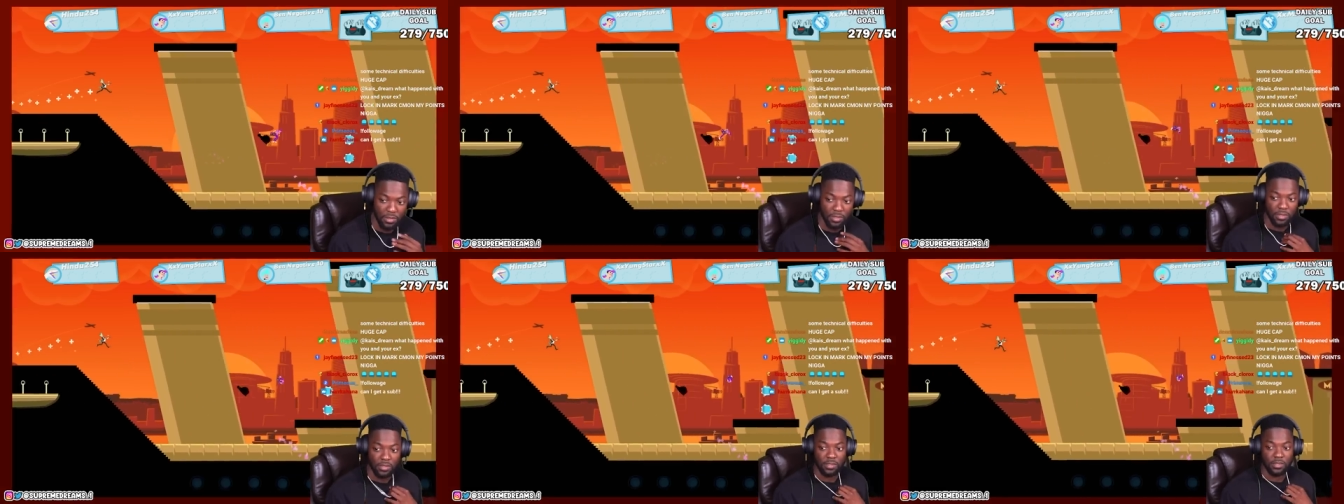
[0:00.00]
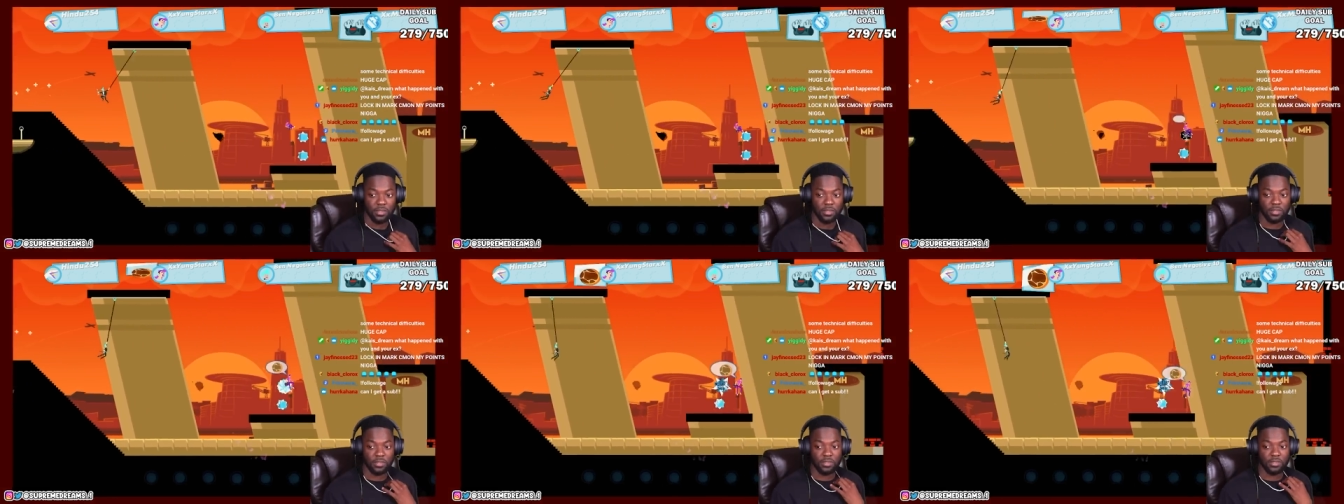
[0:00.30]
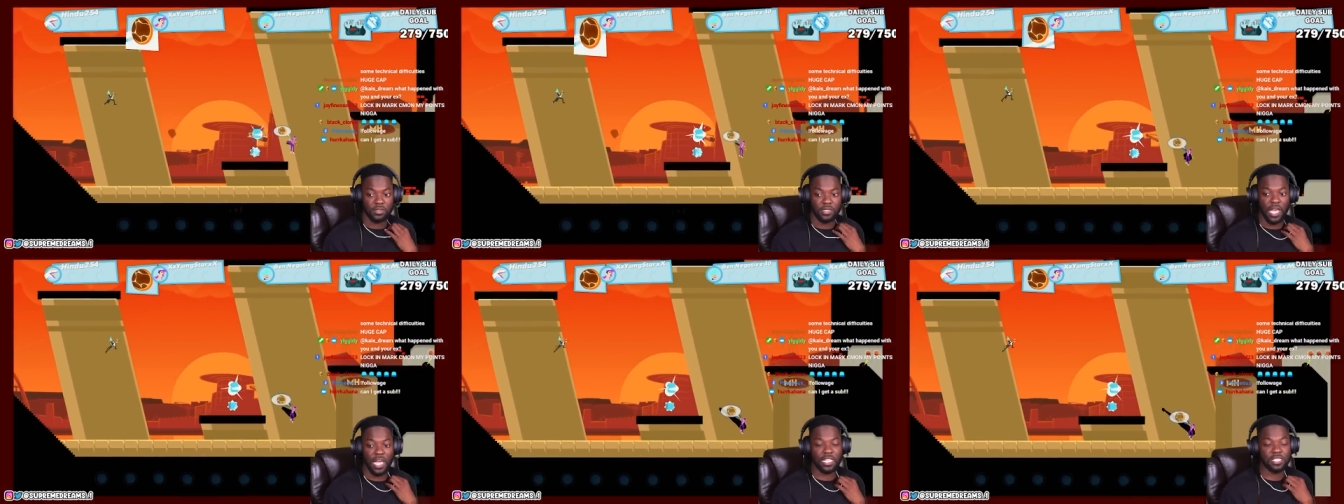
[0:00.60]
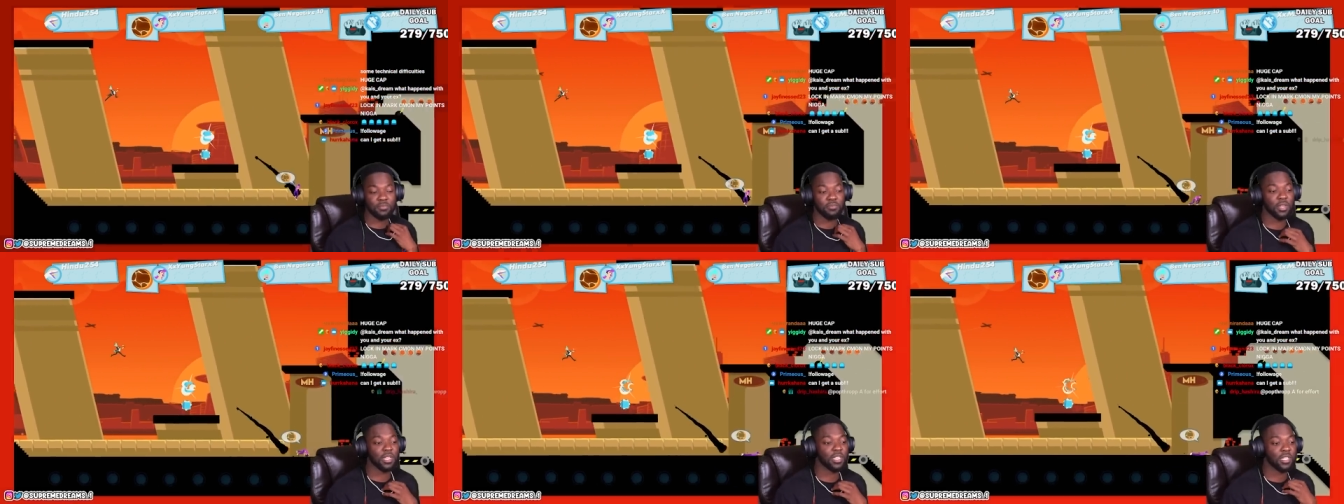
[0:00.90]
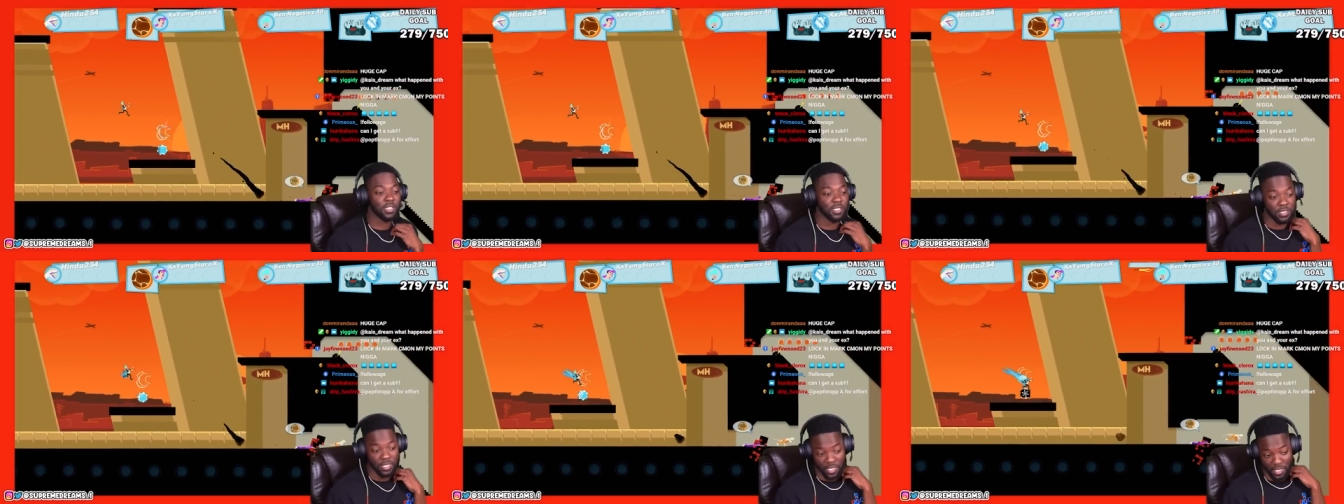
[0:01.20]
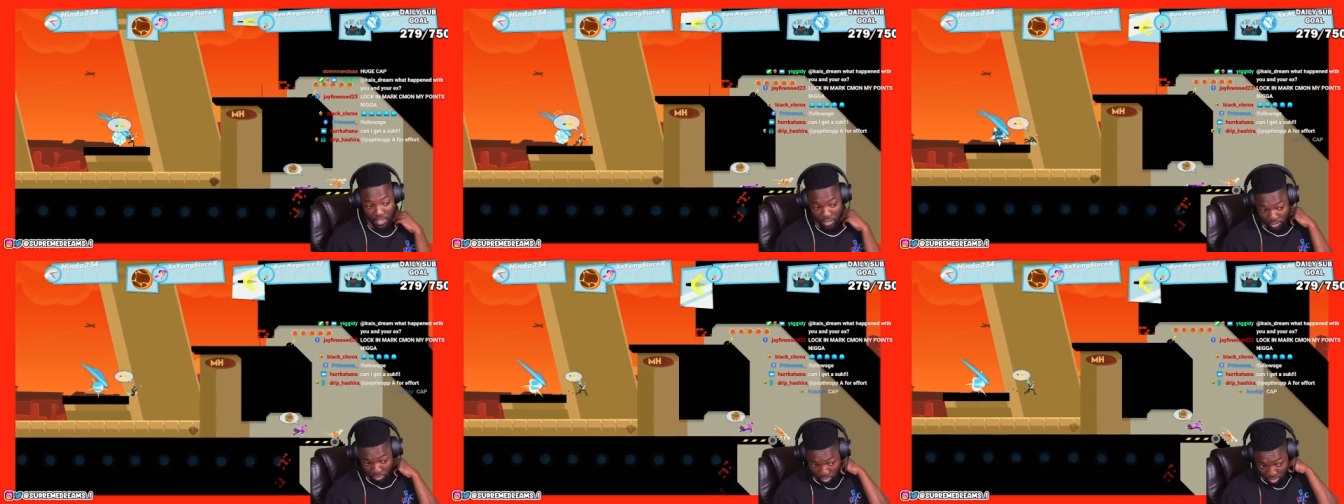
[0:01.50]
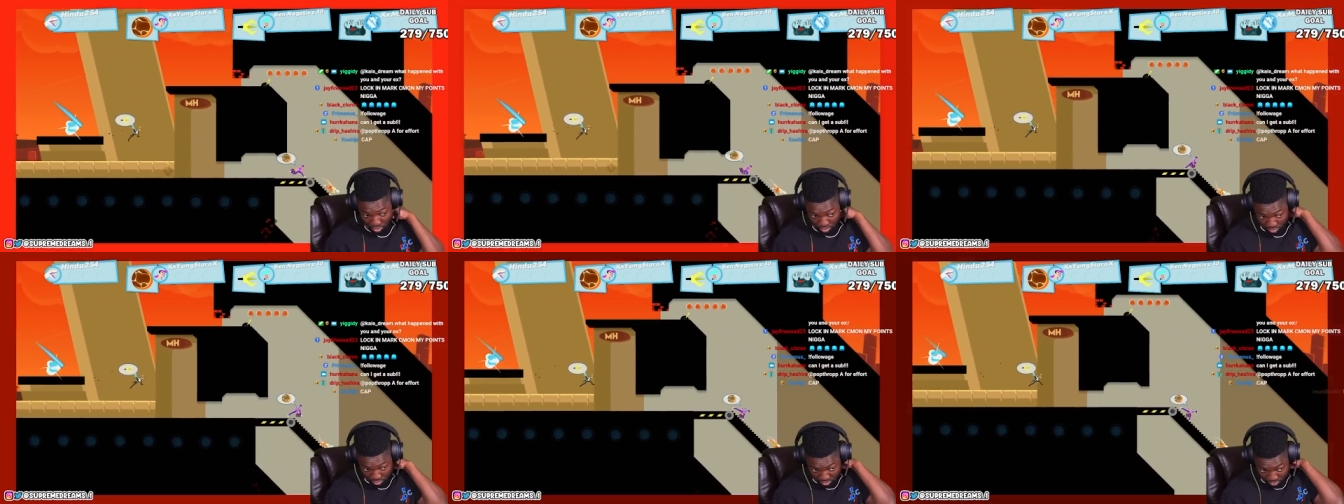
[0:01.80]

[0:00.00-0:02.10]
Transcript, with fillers: that nigga. That's Mickey as hell, bro.